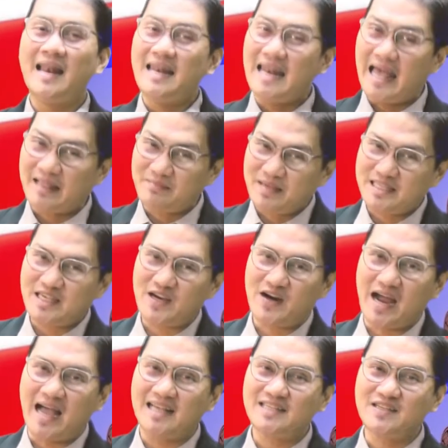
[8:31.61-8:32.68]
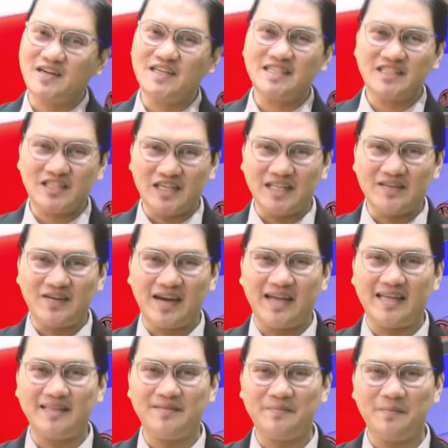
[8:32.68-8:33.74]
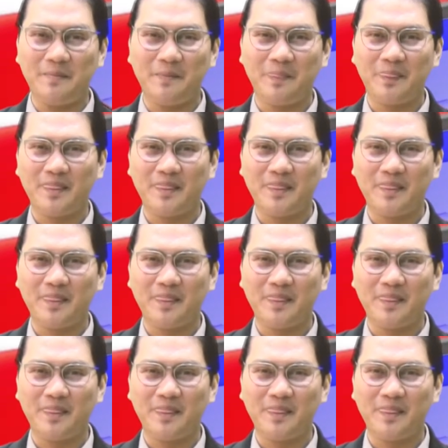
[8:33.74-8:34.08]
Let me see your answers, children.